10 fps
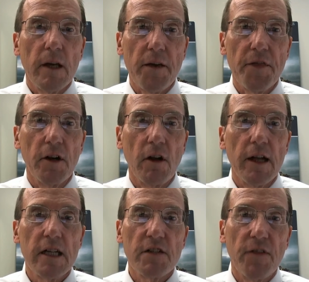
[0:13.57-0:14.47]

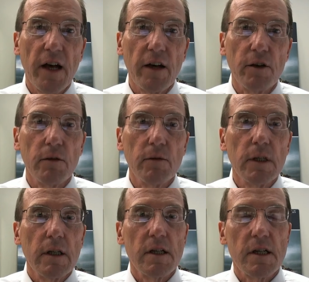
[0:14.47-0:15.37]
Ethanol has value
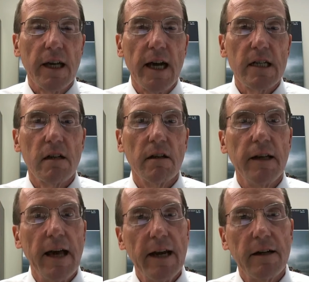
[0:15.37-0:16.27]
as a
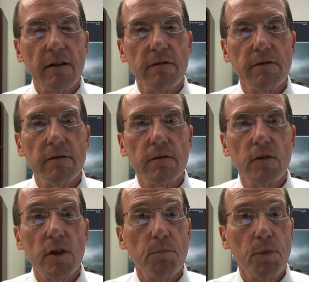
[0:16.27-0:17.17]
gasoline additive.
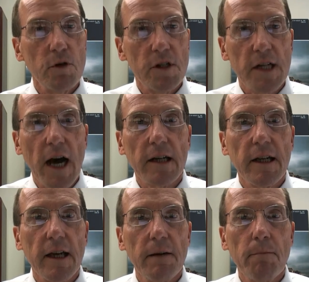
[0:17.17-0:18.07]
It boosts
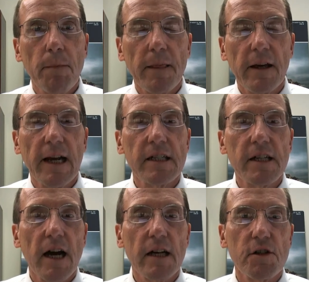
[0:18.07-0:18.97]
octane, it adds
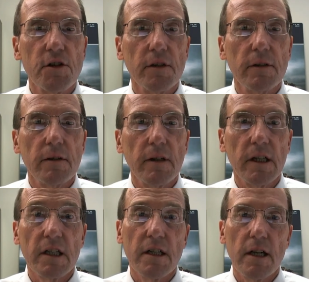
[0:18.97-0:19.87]
oxygen, it
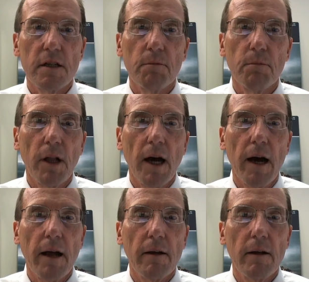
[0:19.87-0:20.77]
extends
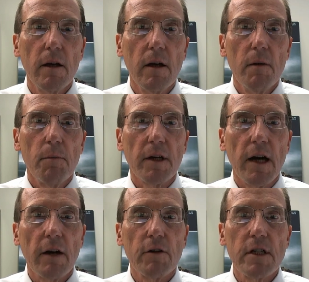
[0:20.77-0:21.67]
supply. But
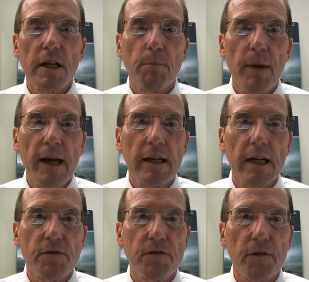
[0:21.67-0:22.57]
Congress set
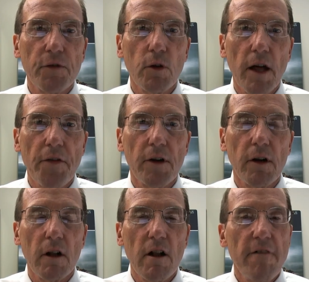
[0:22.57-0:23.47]
mandates for fuel
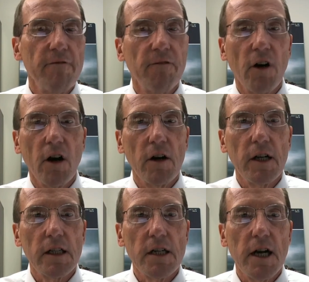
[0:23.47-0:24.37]
ethanol far in
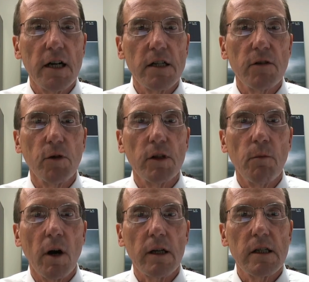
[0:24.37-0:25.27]
excess of what the
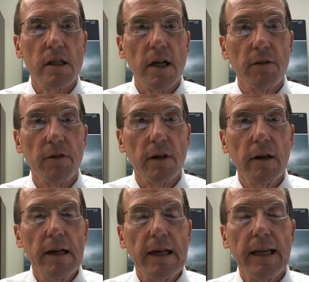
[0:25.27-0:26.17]
market safely
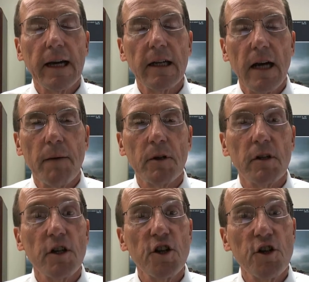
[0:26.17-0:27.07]
and
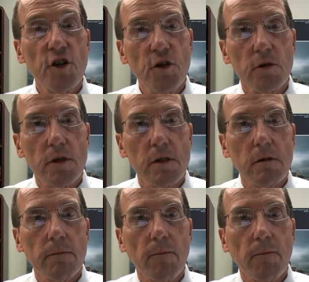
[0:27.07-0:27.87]
economically can use.